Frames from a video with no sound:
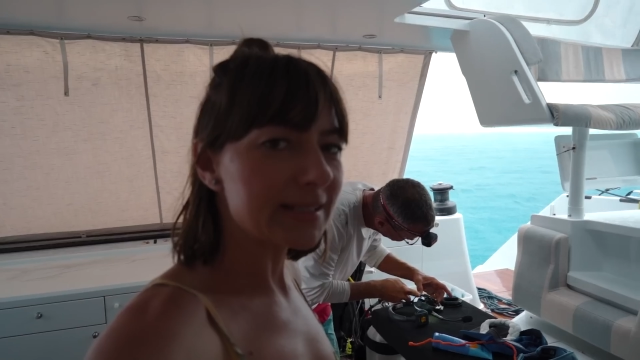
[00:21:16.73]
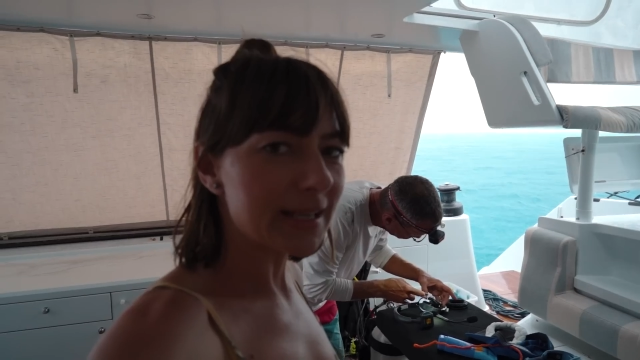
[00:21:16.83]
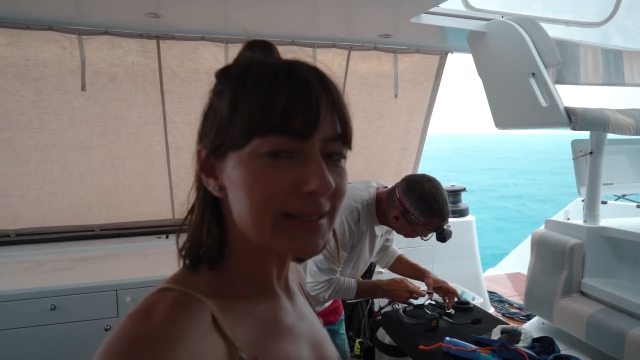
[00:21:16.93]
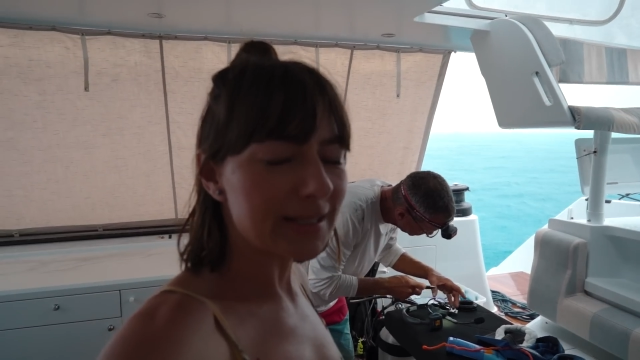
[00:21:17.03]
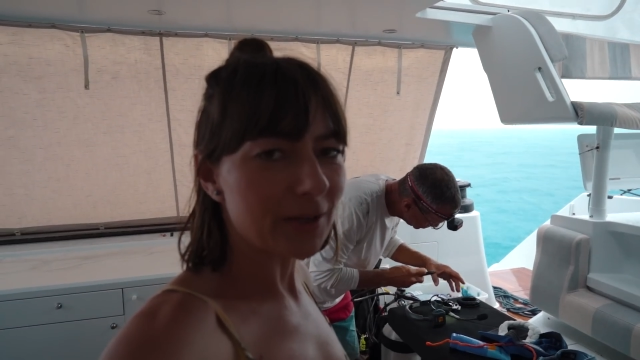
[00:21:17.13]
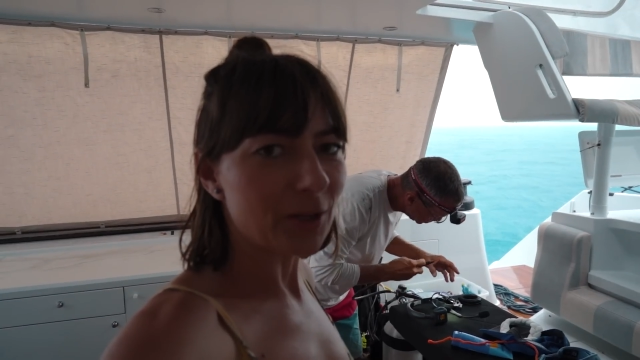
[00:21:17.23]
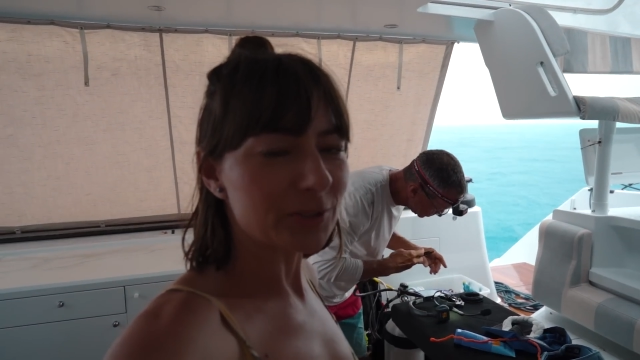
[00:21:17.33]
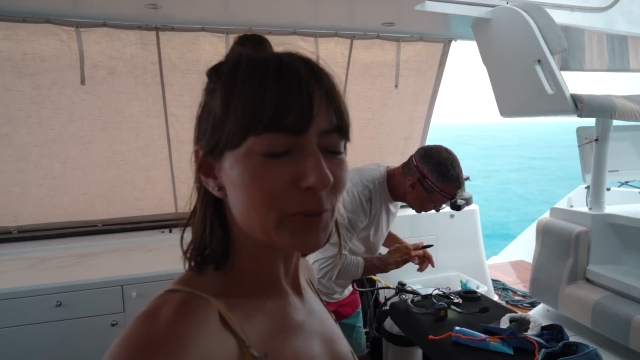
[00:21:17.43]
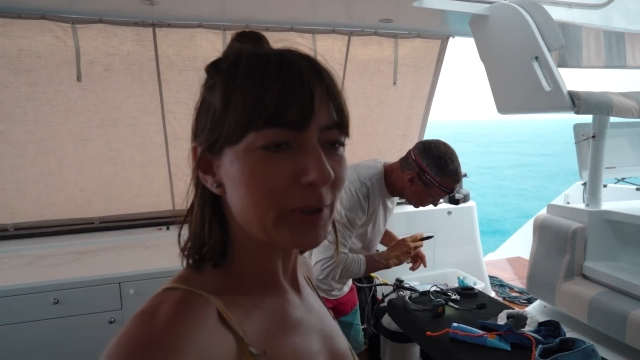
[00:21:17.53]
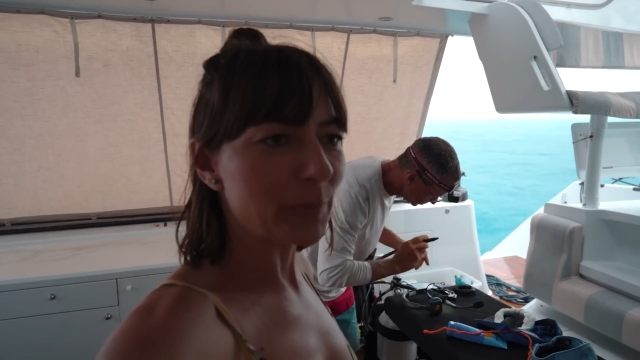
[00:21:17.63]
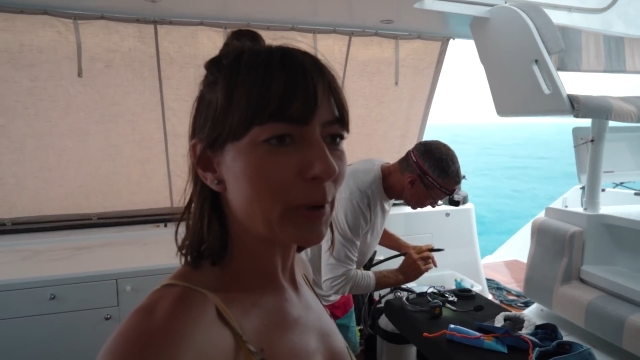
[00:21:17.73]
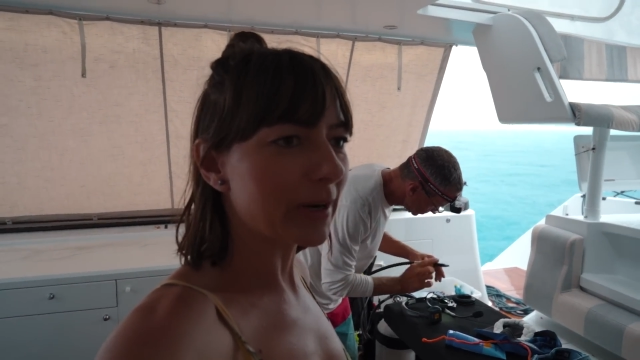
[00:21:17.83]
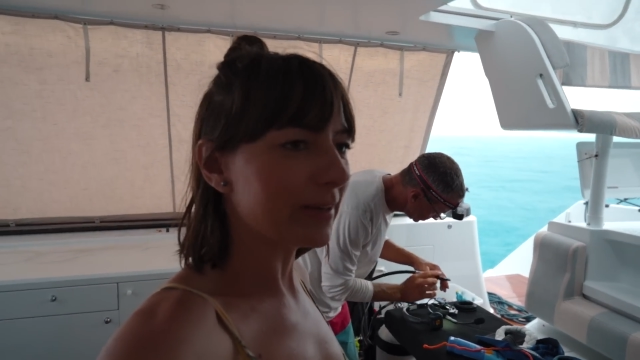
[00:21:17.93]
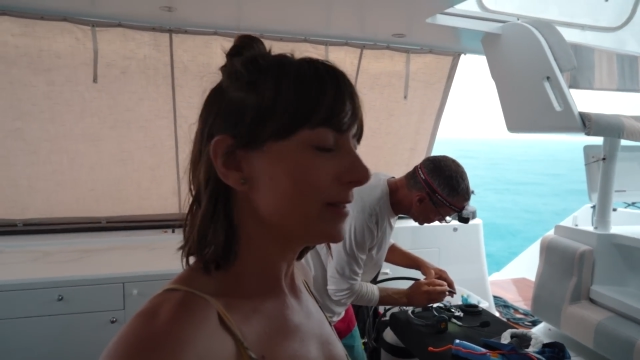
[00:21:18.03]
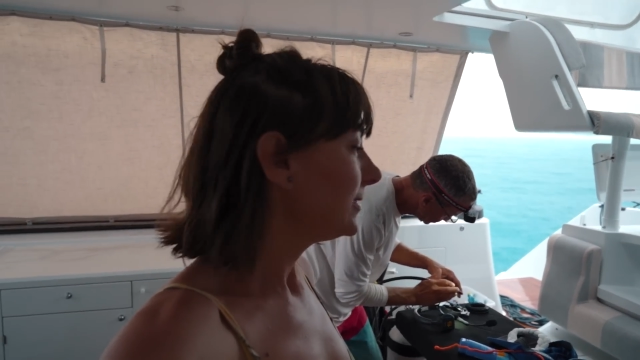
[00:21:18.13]
his headset all torn
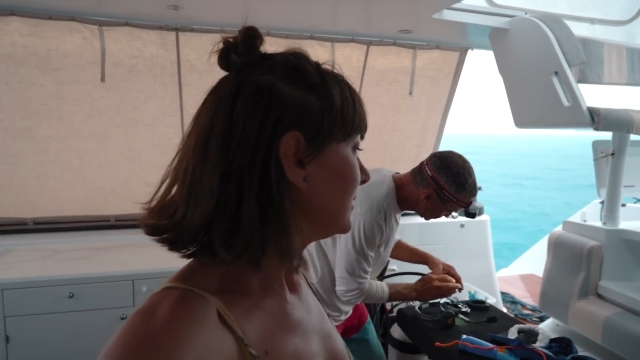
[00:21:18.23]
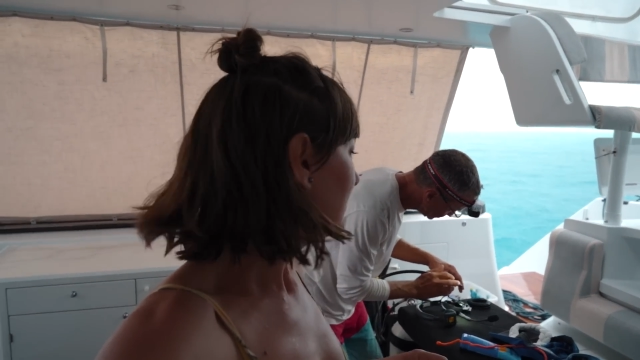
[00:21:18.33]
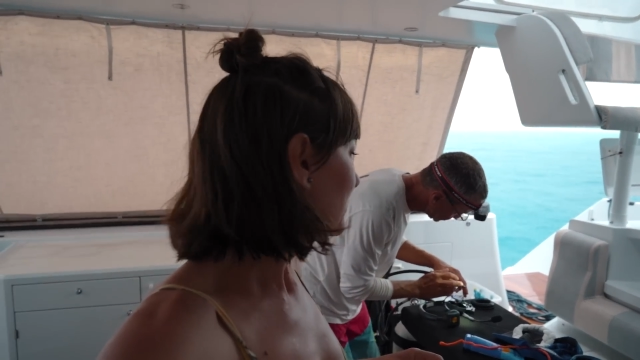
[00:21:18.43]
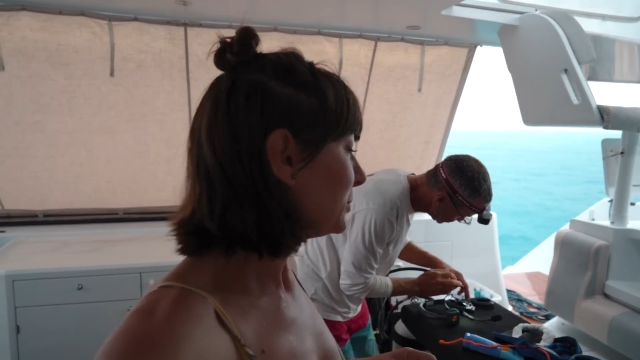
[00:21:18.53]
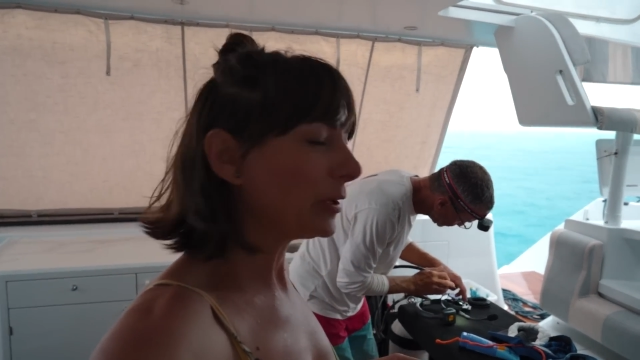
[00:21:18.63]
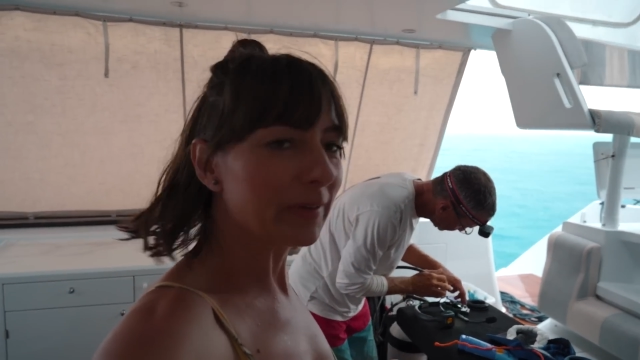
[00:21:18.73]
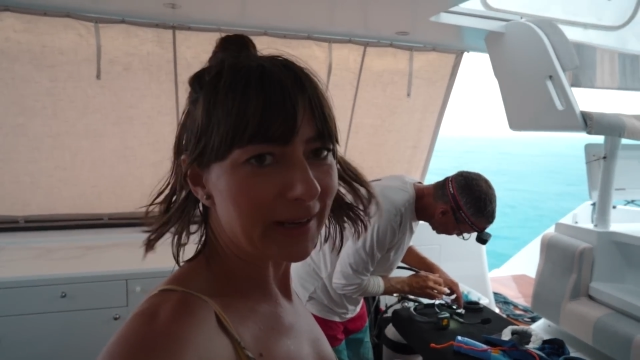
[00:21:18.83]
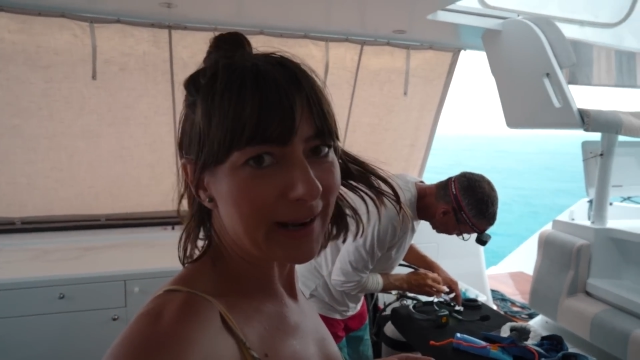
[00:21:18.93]
apart, blowing